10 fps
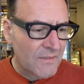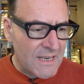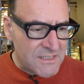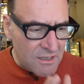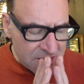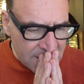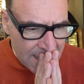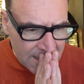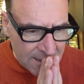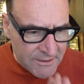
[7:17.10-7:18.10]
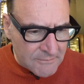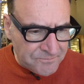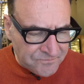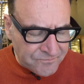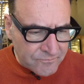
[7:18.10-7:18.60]
He's not saying here that
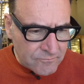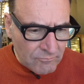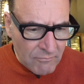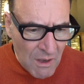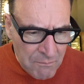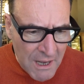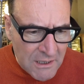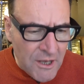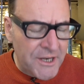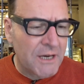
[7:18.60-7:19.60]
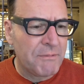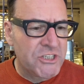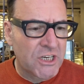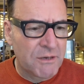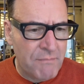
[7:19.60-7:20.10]
by learning a
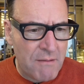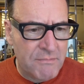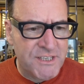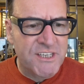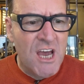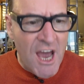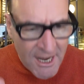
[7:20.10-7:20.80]
bunch of commandments